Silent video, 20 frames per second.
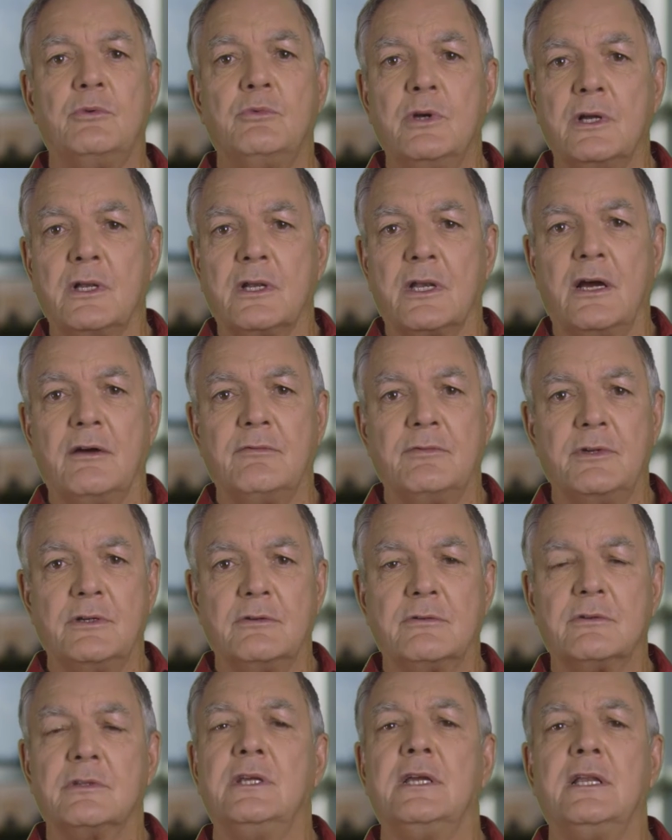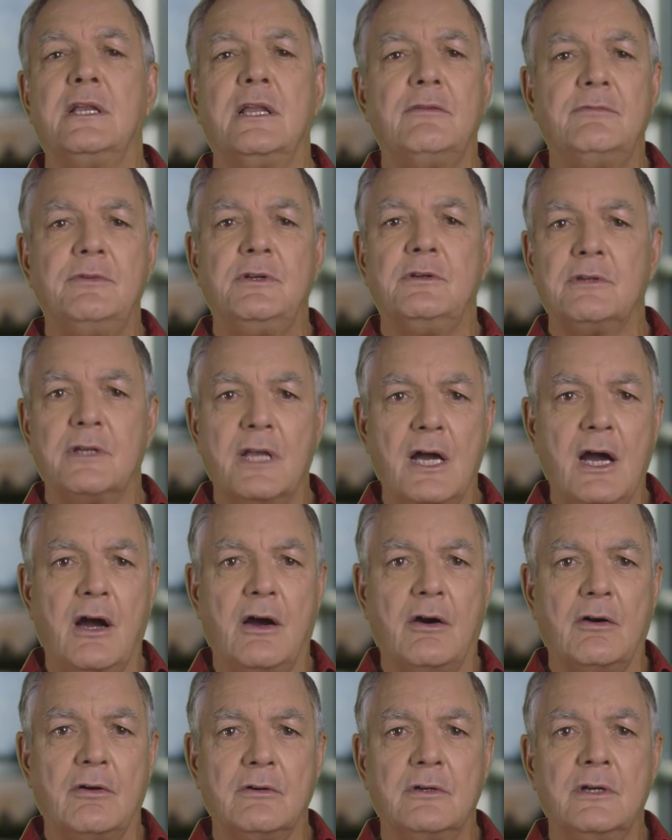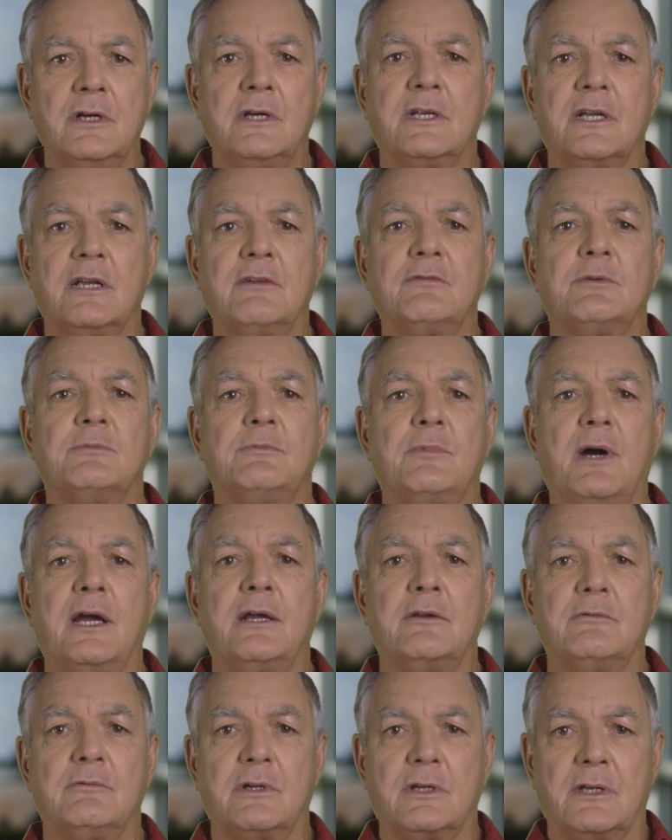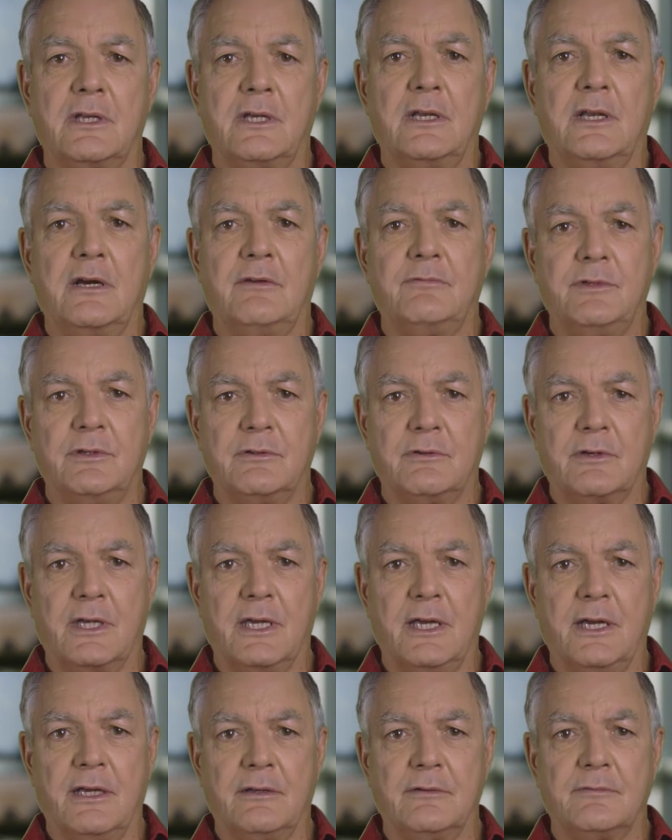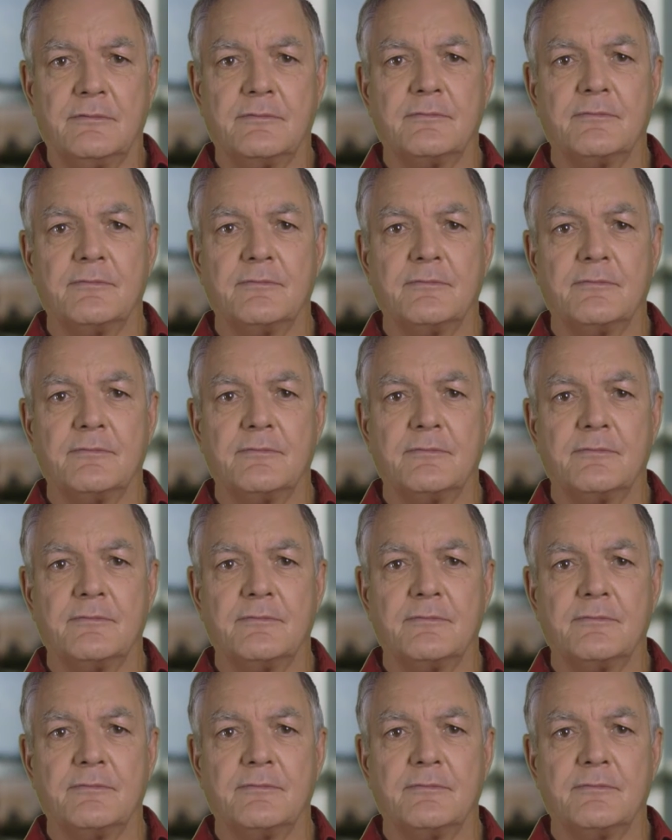will love you. They love you now, never mind will they love you again.